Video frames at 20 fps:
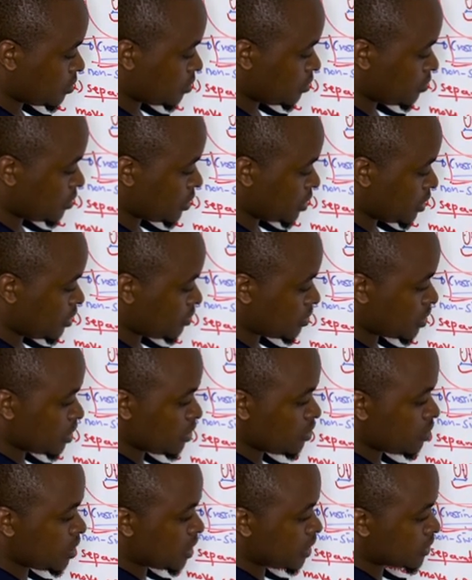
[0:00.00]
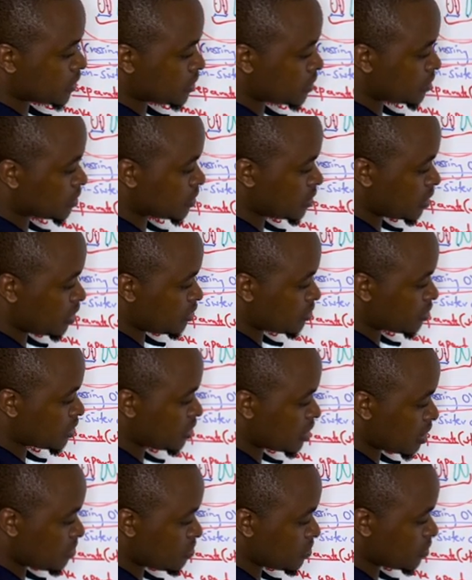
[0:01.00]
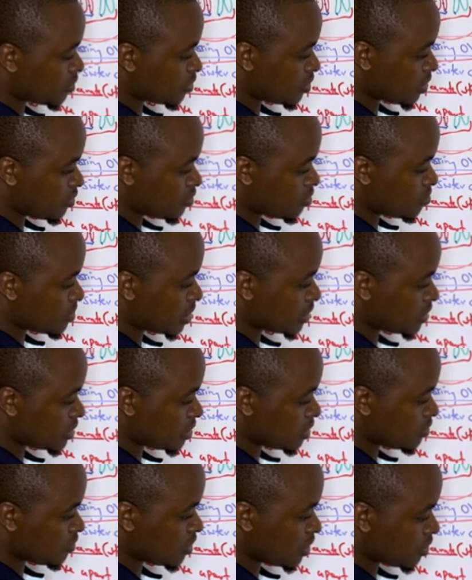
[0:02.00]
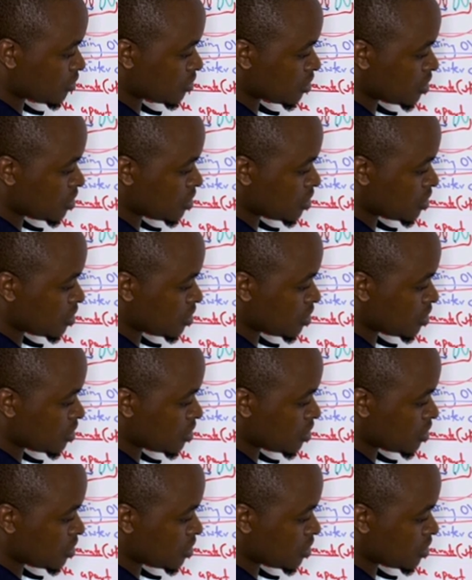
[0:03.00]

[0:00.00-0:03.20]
with the nucleolus, the nucleum, the chromatin, or the